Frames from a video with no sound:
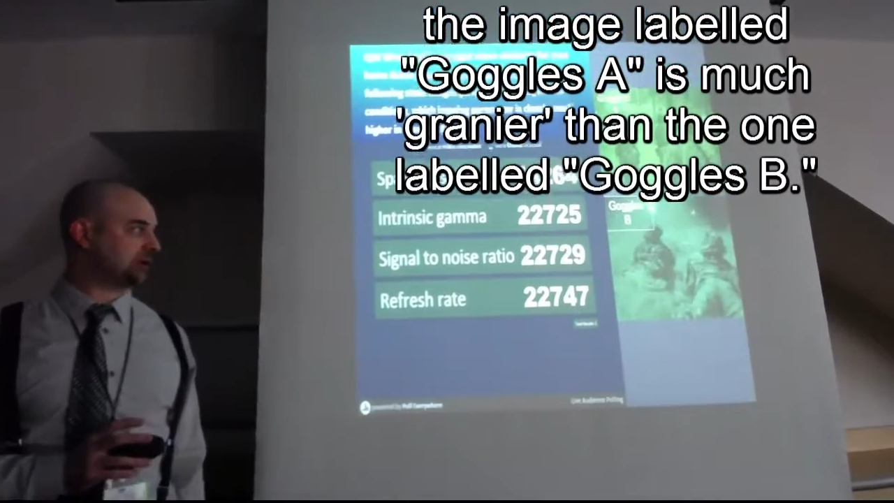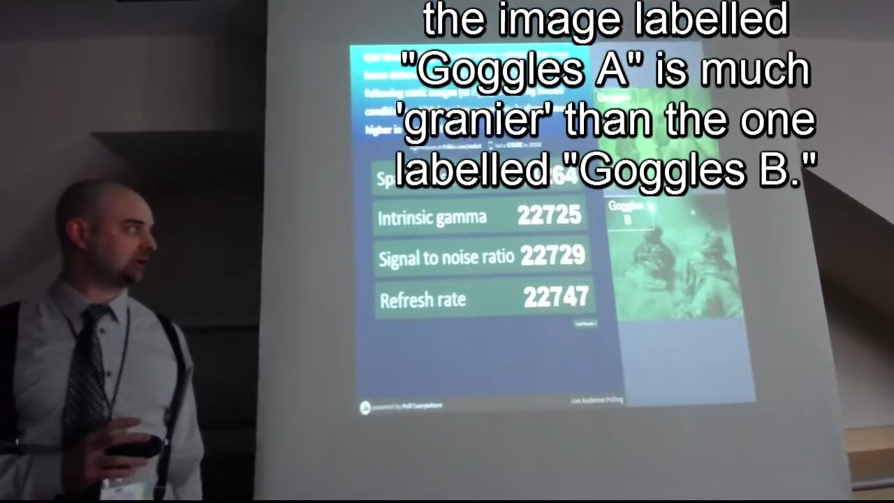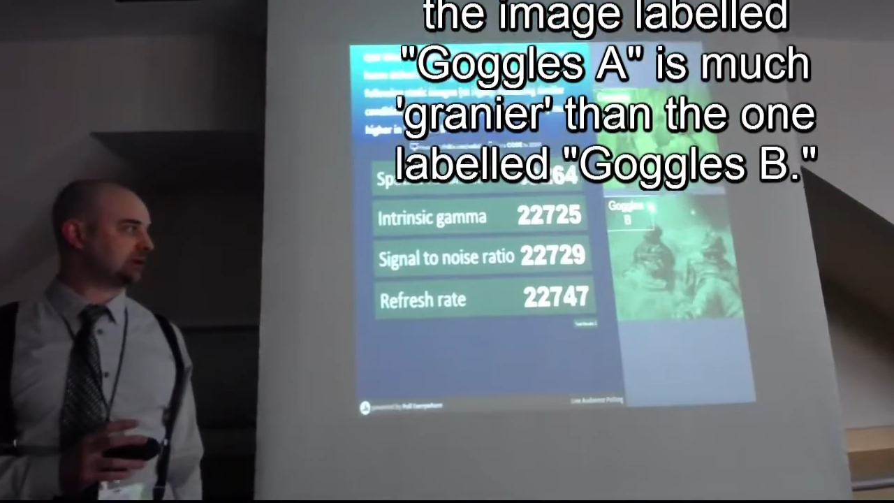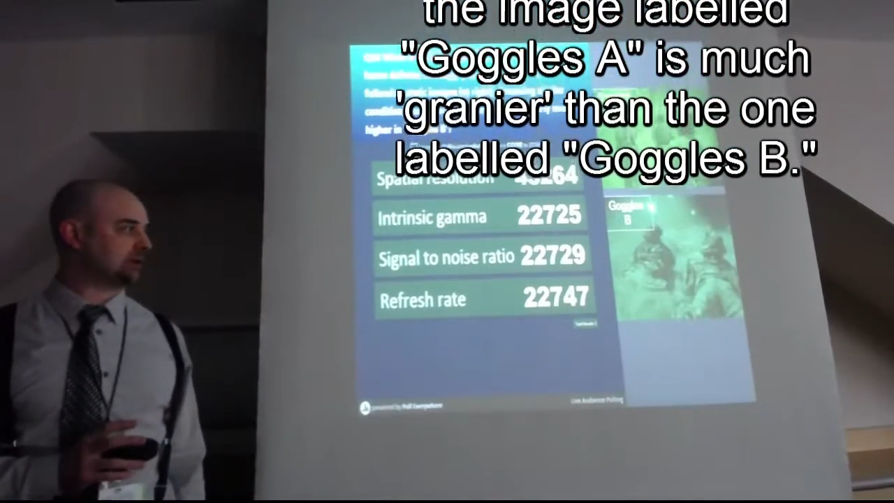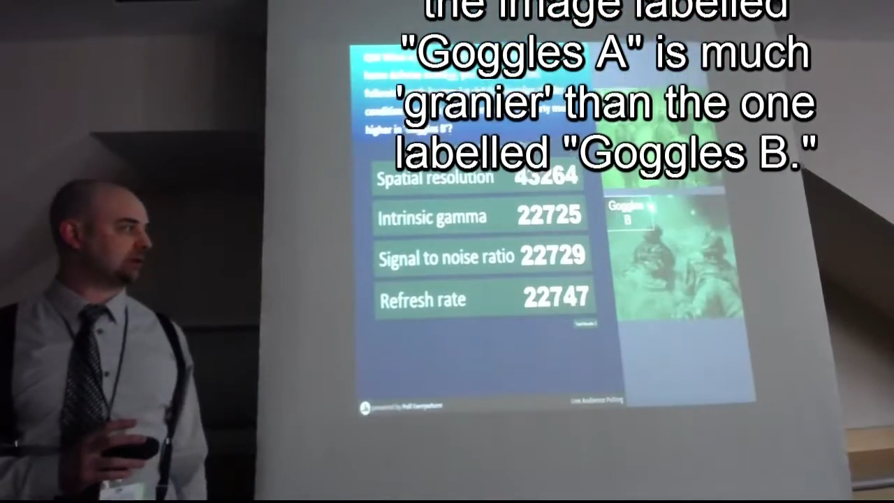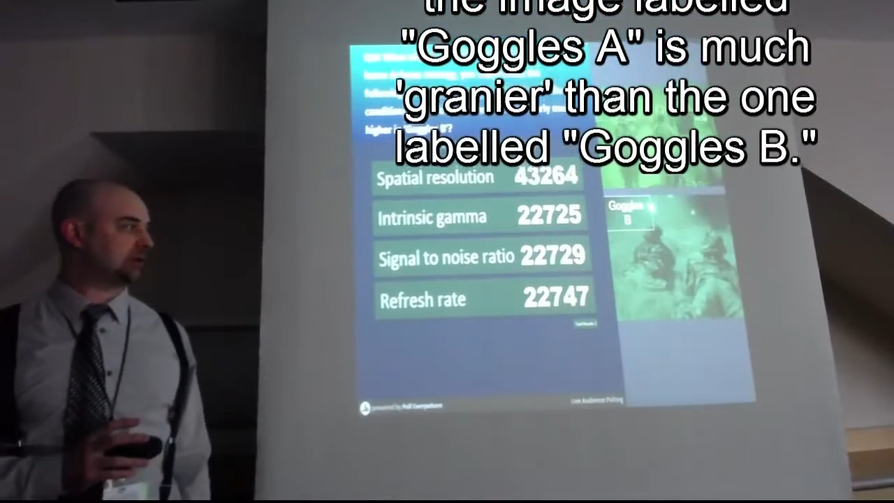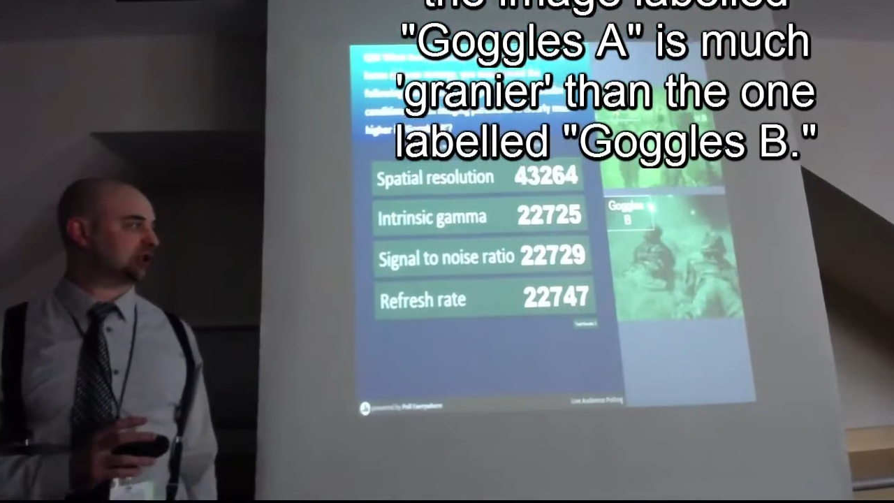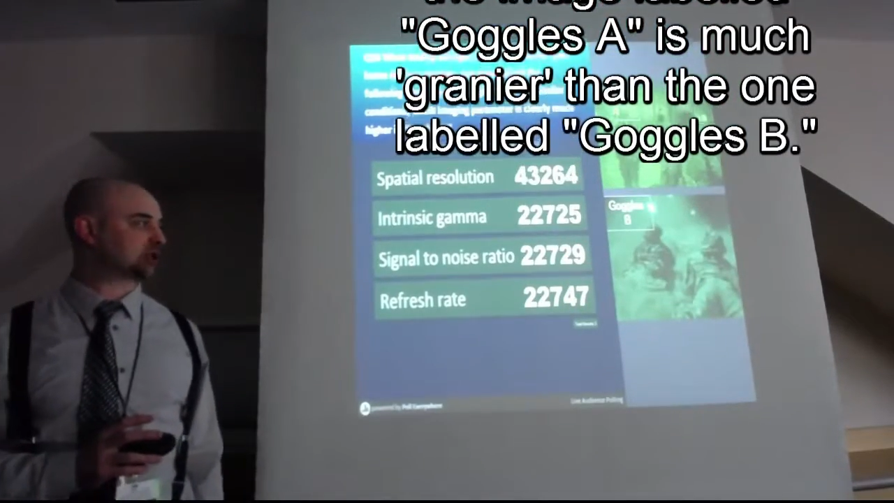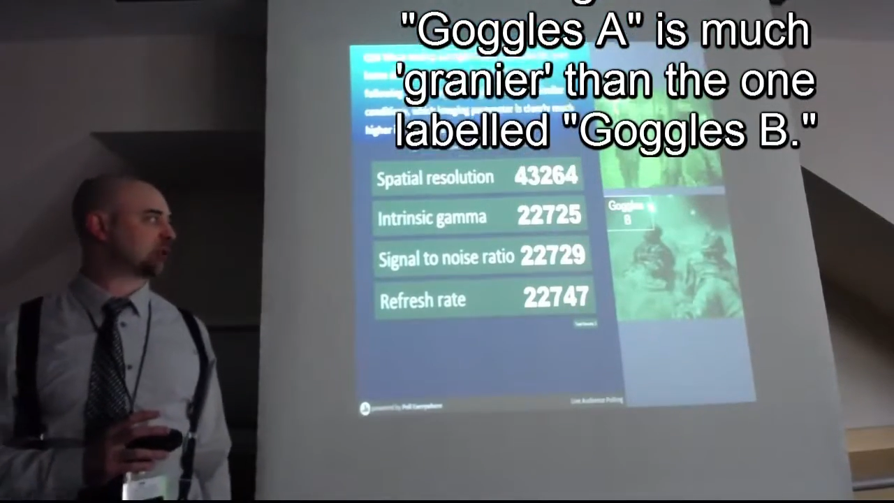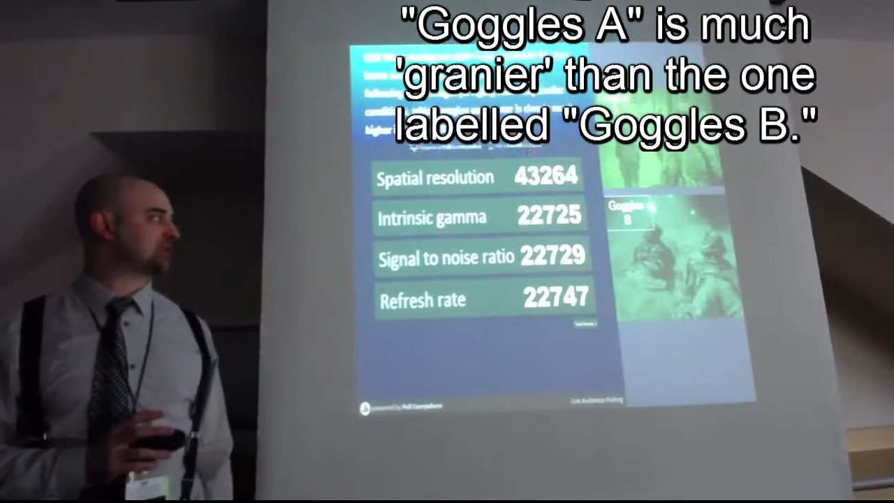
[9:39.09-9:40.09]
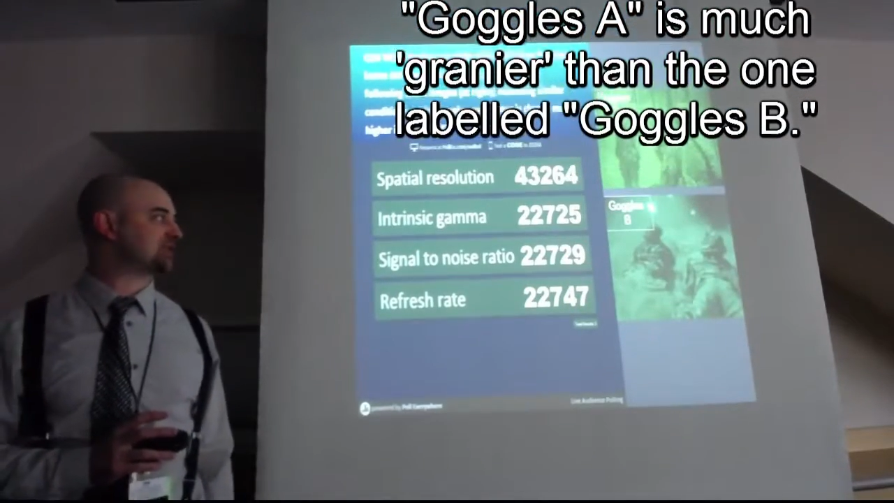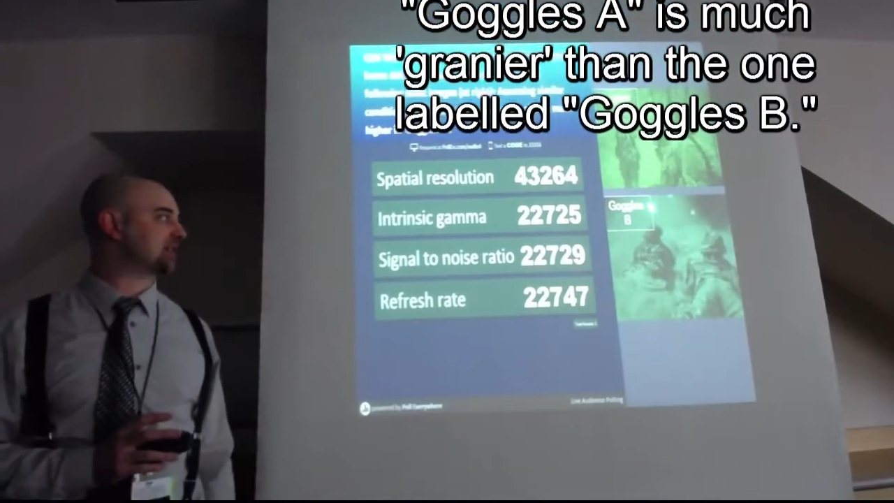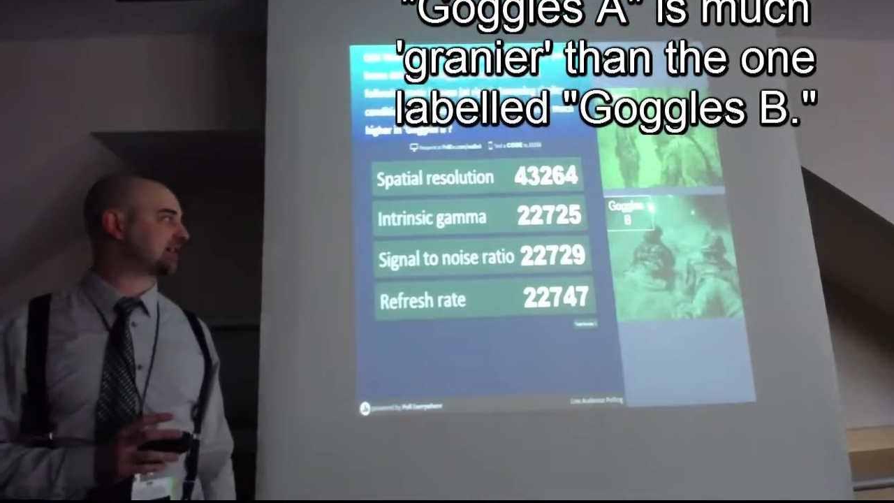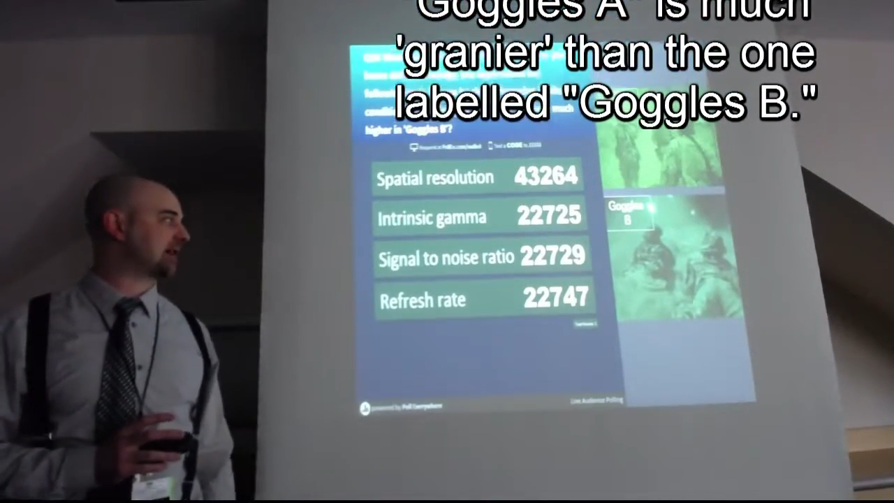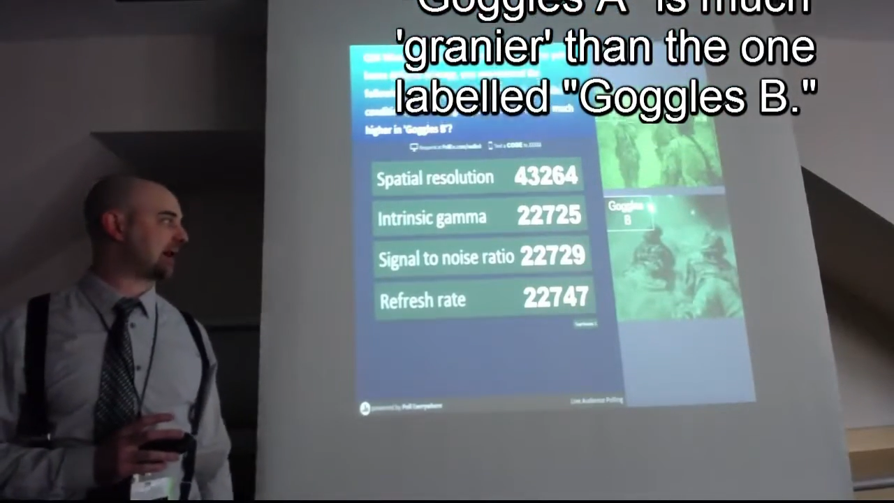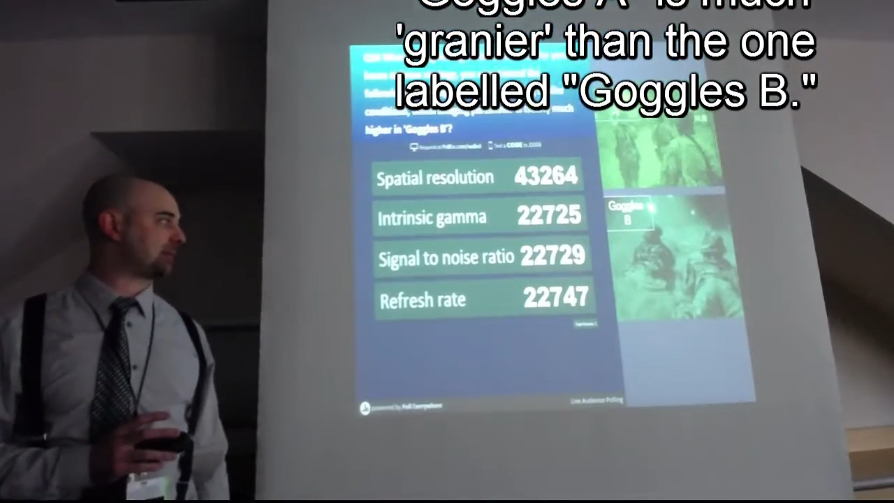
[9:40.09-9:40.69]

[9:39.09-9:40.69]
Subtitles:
the intrinsic gamma,